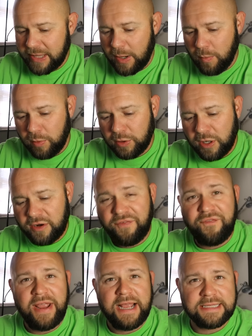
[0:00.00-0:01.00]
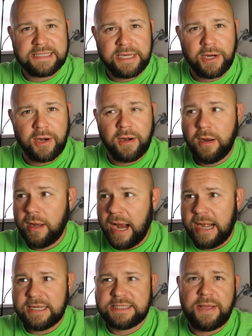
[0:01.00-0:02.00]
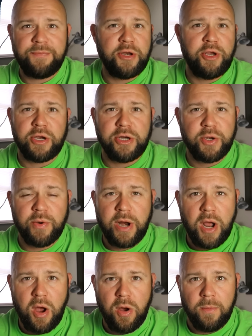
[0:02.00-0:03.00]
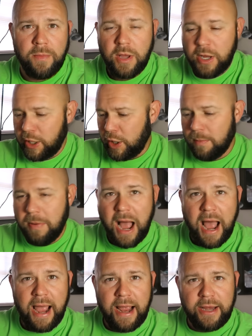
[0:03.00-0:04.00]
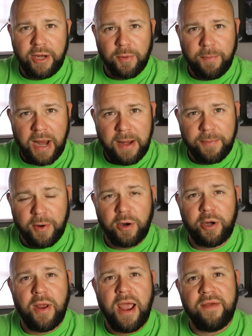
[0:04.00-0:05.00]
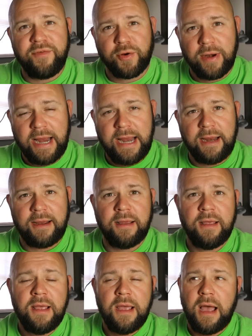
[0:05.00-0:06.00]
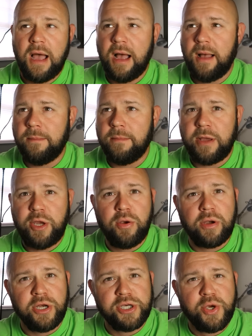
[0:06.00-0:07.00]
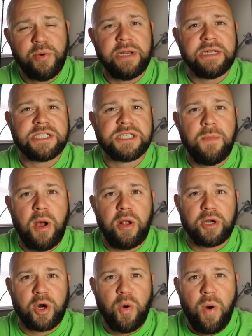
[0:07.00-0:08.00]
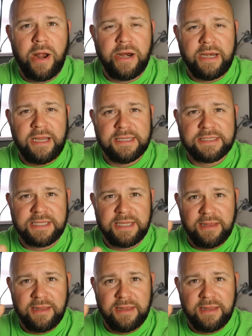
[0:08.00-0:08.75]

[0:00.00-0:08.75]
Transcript: It will look fancier, and it's something you can do at home. You buy your paper, you have your ink, you can do it in smaller quantities